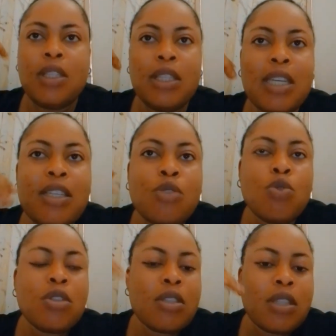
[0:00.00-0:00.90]
That is
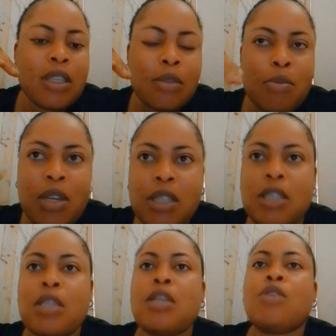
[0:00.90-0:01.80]
what it
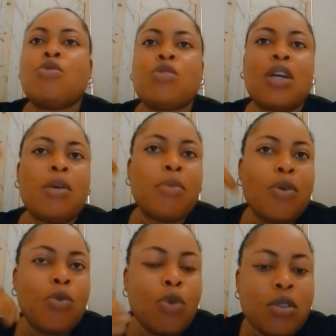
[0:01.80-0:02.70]
means here. You talk
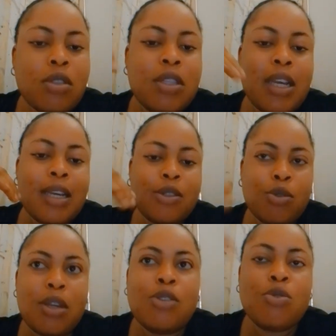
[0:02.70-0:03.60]
about what they are
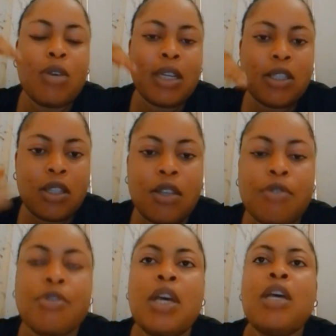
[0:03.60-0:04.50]
trying to achieve.